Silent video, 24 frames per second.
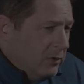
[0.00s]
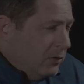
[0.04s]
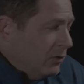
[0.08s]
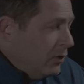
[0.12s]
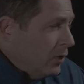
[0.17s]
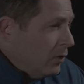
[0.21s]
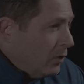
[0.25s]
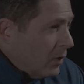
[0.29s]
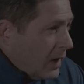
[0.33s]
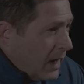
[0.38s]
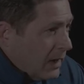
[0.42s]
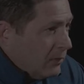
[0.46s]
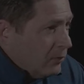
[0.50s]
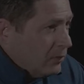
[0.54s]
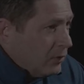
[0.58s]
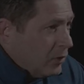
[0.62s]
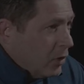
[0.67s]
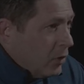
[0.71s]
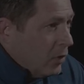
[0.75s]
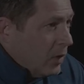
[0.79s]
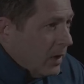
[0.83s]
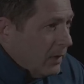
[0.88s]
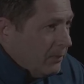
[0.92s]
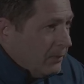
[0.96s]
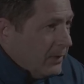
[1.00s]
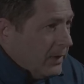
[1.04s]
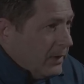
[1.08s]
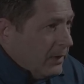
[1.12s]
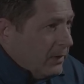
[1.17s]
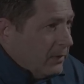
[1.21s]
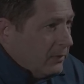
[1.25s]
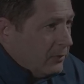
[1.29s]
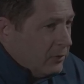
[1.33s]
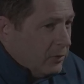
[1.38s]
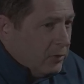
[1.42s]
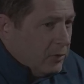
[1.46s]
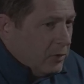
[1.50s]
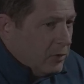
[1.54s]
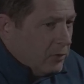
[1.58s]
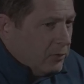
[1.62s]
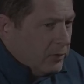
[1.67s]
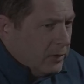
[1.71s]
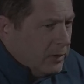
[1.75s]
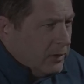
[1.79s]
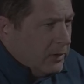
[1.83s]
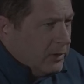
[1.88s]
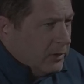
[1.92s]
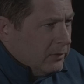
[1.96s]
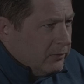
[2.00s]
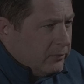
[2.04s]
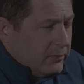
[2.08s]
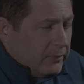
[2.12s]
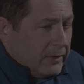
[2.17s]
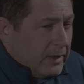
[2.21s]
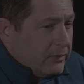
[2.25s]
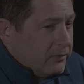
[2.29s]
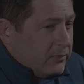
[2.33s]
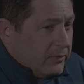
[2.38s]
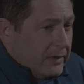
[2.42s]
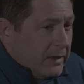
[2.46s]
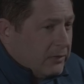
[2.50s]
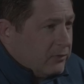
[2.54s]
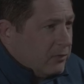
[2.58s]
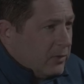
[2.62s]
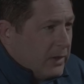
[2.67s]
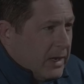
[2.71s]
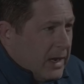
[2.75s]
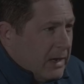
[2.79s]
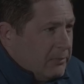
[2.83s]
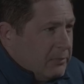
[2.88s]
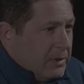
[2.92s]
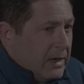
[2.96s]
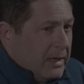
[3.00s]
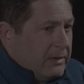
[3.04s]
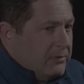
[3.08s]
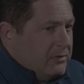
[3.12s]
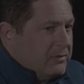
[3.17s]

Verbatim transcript: you know, where I would go up there, you know, so that's that's what happened.